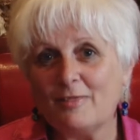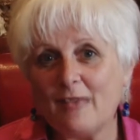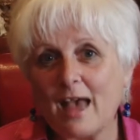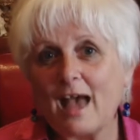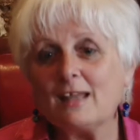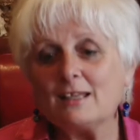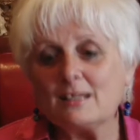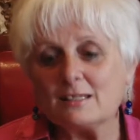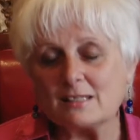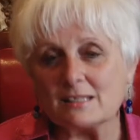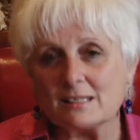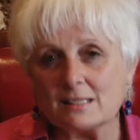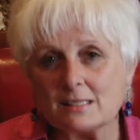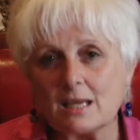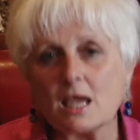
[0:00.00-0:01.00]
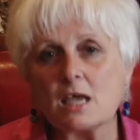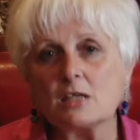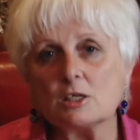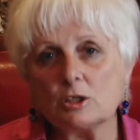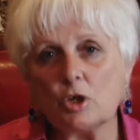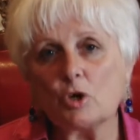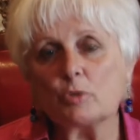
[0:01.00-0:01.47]
That is a
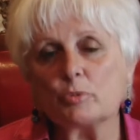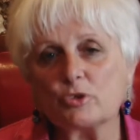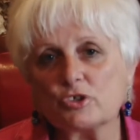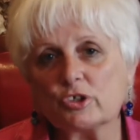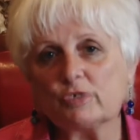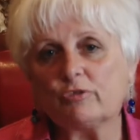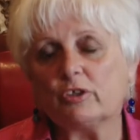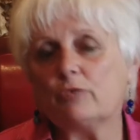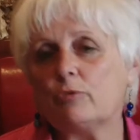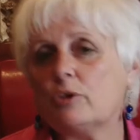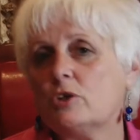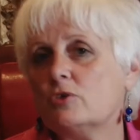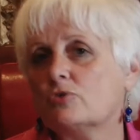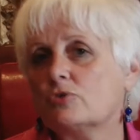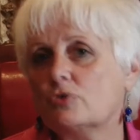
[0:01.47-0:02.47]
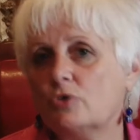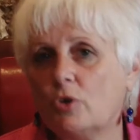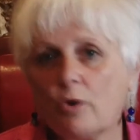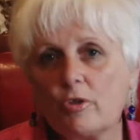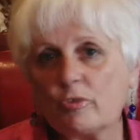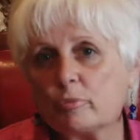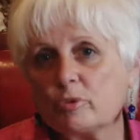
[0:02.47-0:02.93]
standalone preservative. We use
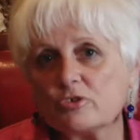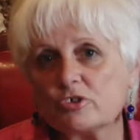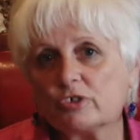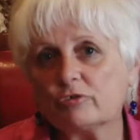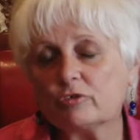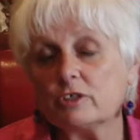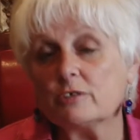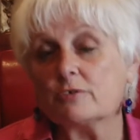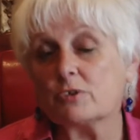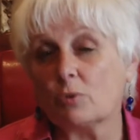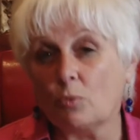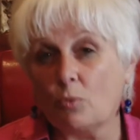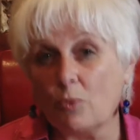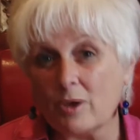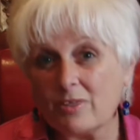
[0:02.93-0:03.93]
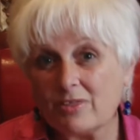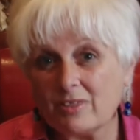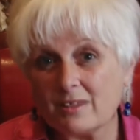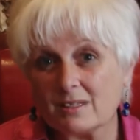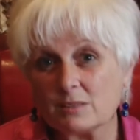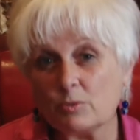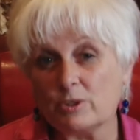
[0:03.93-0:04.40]
no other preservatives with
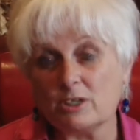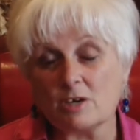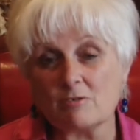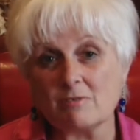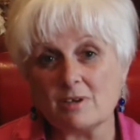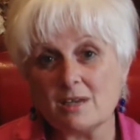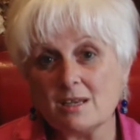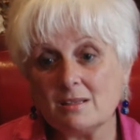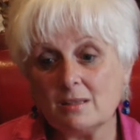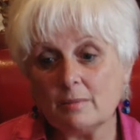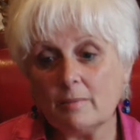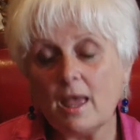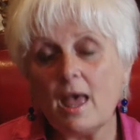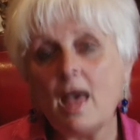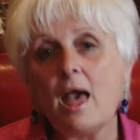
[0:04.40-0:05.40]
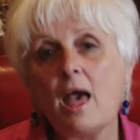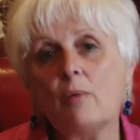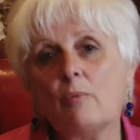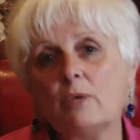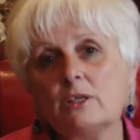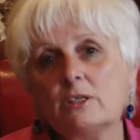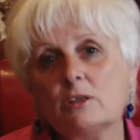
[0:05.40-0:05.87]
this. We don't need them,
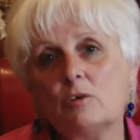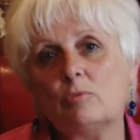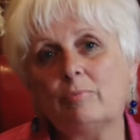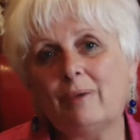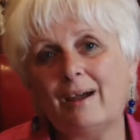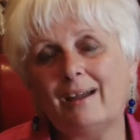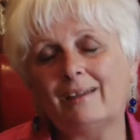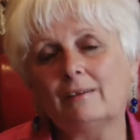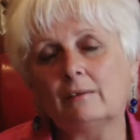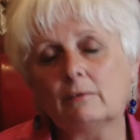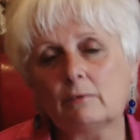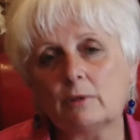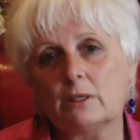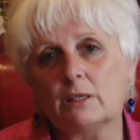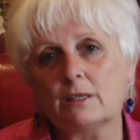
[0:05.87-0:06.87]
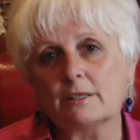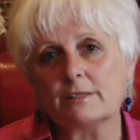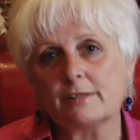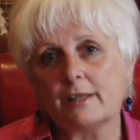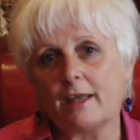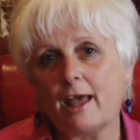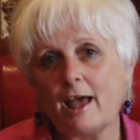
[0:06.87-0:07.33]
and we don't buy
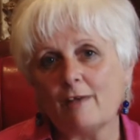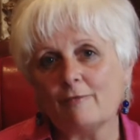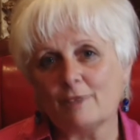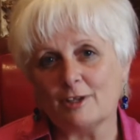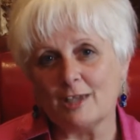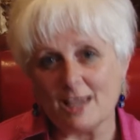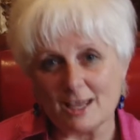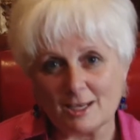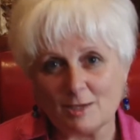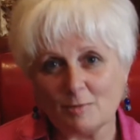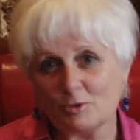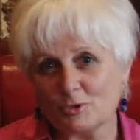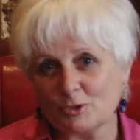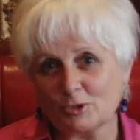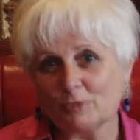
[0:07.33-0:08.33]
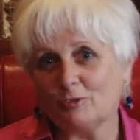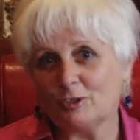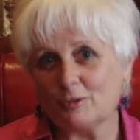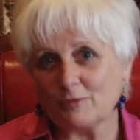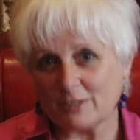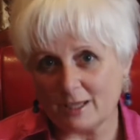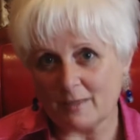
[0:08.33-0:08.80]
ingredients that have any
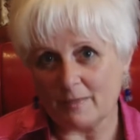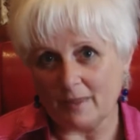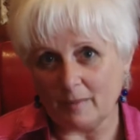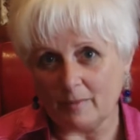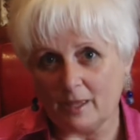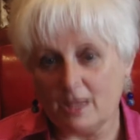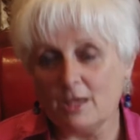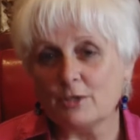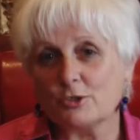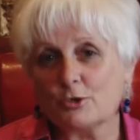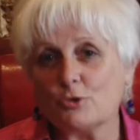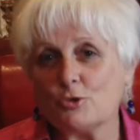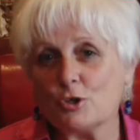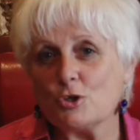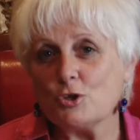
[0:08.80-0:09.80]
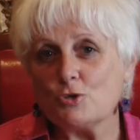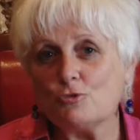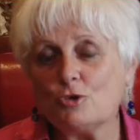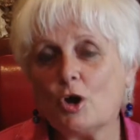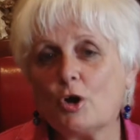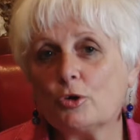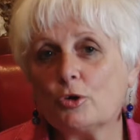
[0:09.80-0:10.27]
preservatives in them, so that you
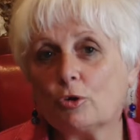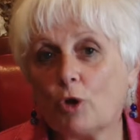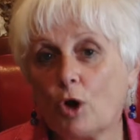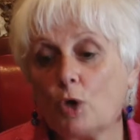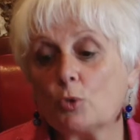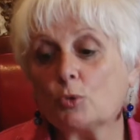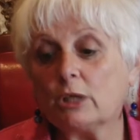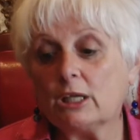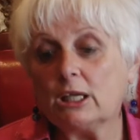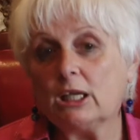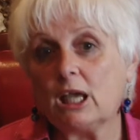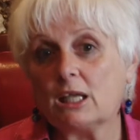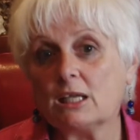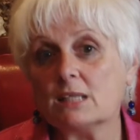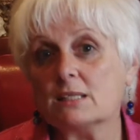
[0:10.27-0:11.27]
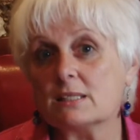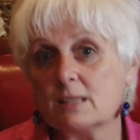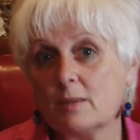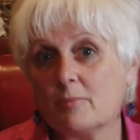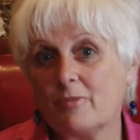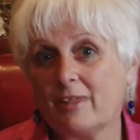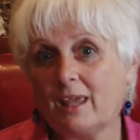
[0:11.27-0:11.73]
you're only getting
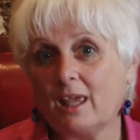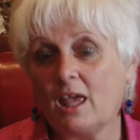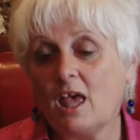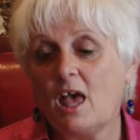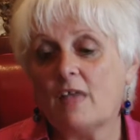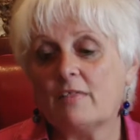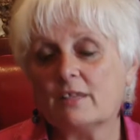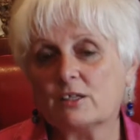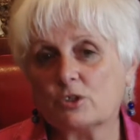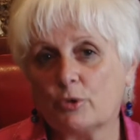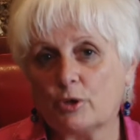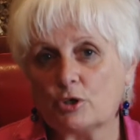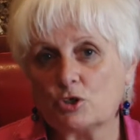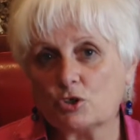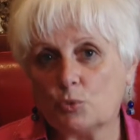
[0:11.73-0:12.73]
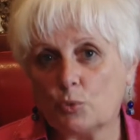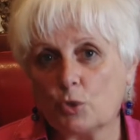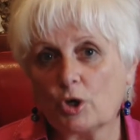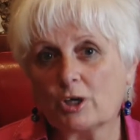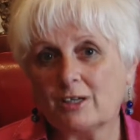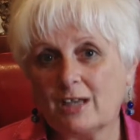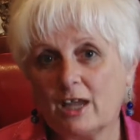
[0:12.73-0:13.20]
something that's going to
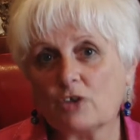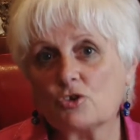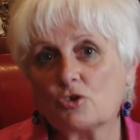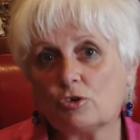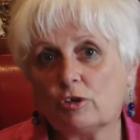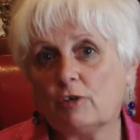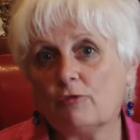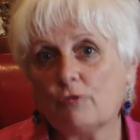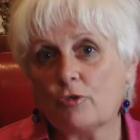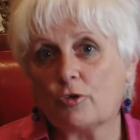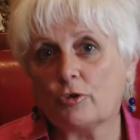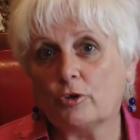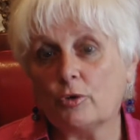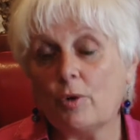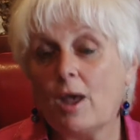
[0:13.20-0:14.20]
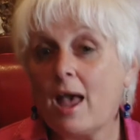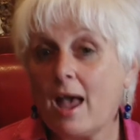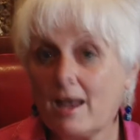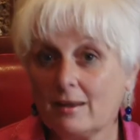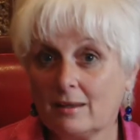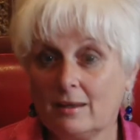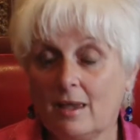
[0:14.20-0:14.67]
work naturally for you
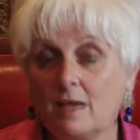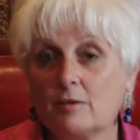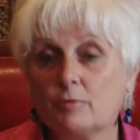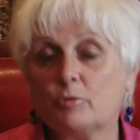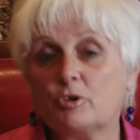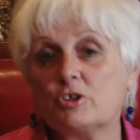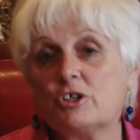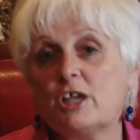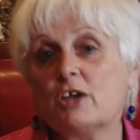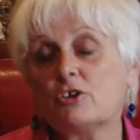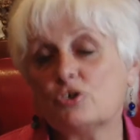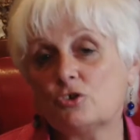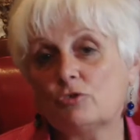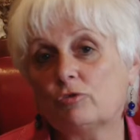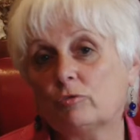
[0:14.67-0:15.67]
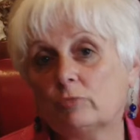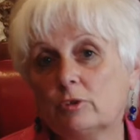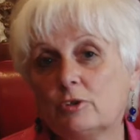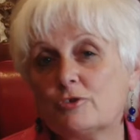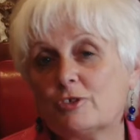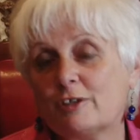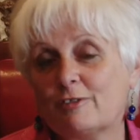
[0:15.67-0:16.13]
and, again, protect you from
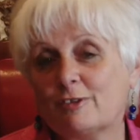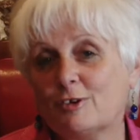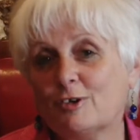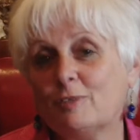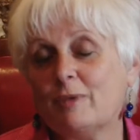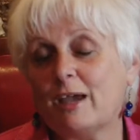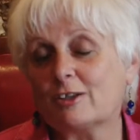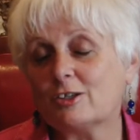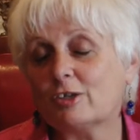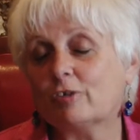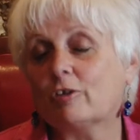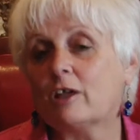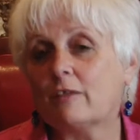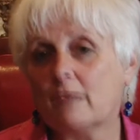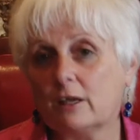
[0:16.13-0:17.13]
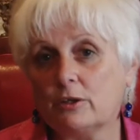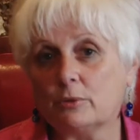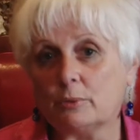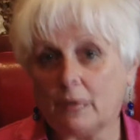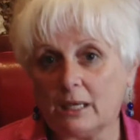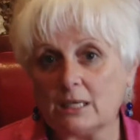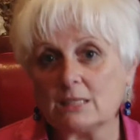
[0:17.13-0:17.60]
losing the good bacteria that
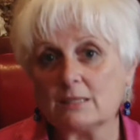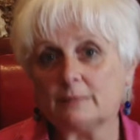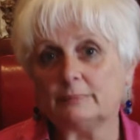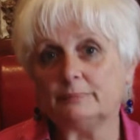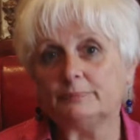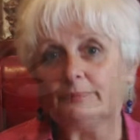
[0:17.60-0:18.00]
you need.